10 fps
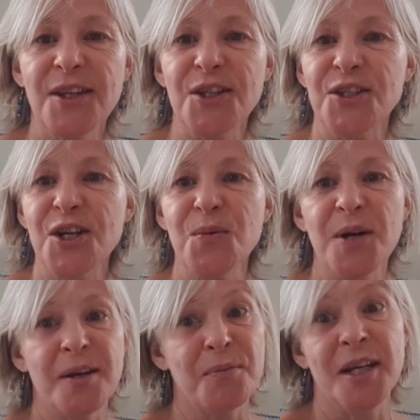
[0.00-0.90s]
There's no
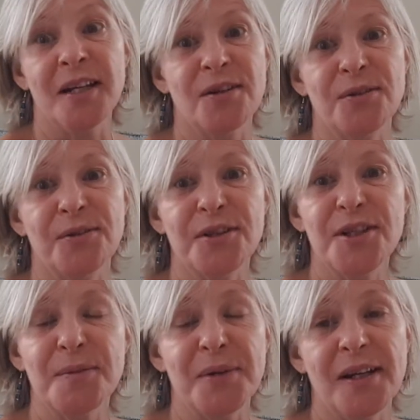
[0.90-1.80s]
way we're called
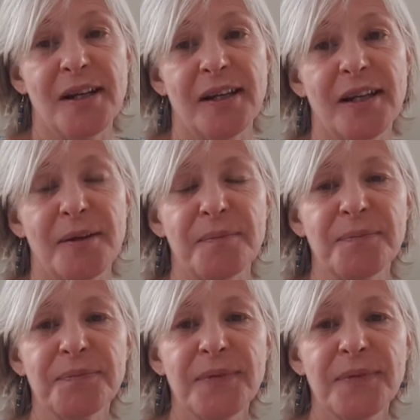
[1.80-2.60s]
to be like him.